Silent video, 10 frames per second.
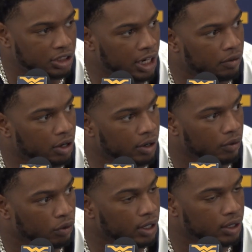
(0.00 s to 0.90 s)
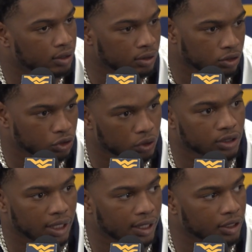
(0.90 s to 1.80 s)
January and running towards
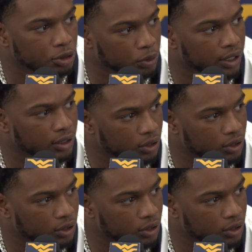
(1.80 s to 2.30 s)
like the end of spring.